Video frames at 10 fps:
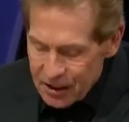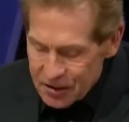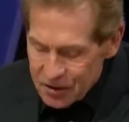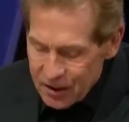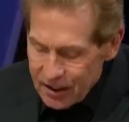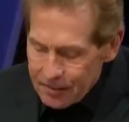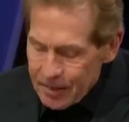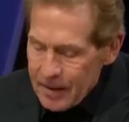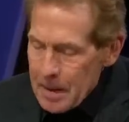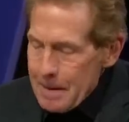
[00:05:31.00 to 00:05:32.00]
yesterday,
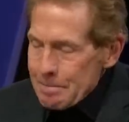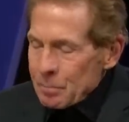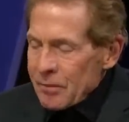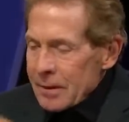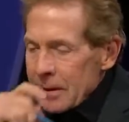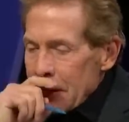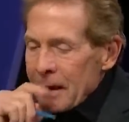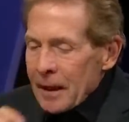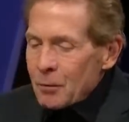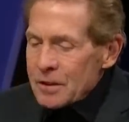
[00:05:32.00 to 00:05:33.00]

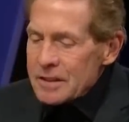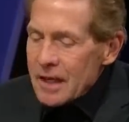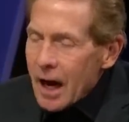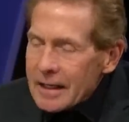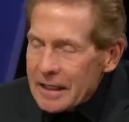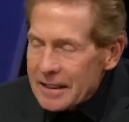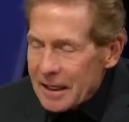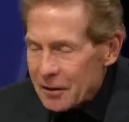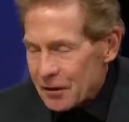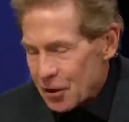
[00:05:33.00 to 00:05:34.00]
he was knocking
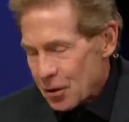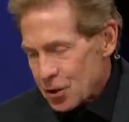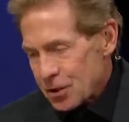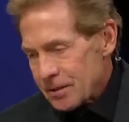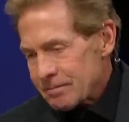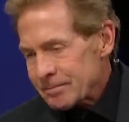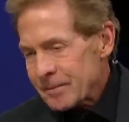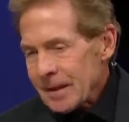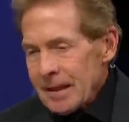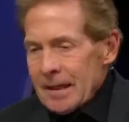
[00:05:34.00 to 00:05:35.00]
down the notion
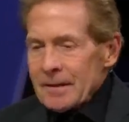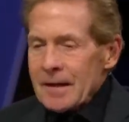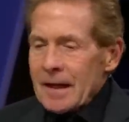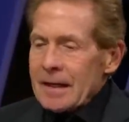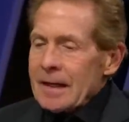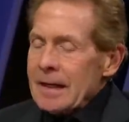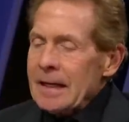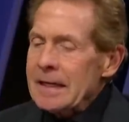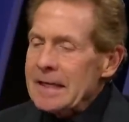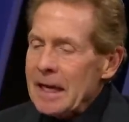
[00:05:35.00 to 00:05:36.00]
that
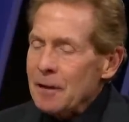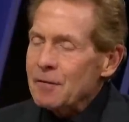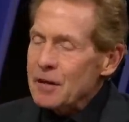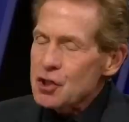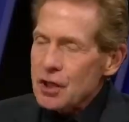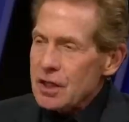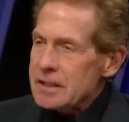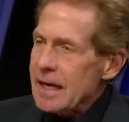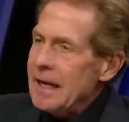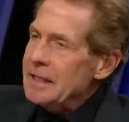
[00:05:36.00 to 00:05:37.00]
he gave the
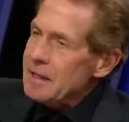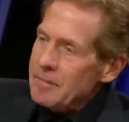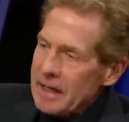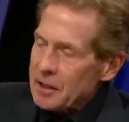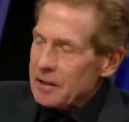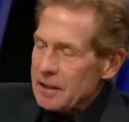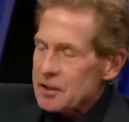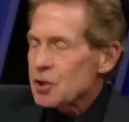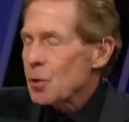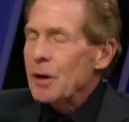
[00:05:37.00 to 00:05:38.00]
Jets a demand
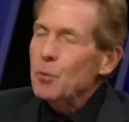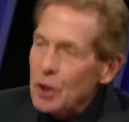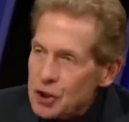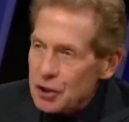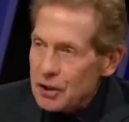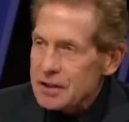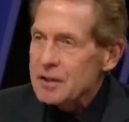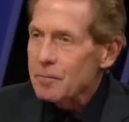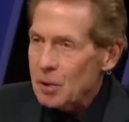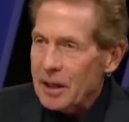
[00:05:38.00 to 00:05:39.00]
list or a wish list
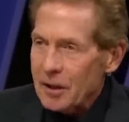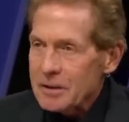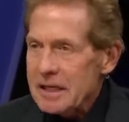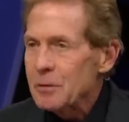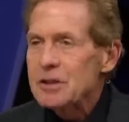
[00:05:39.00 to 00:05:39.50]
of players. He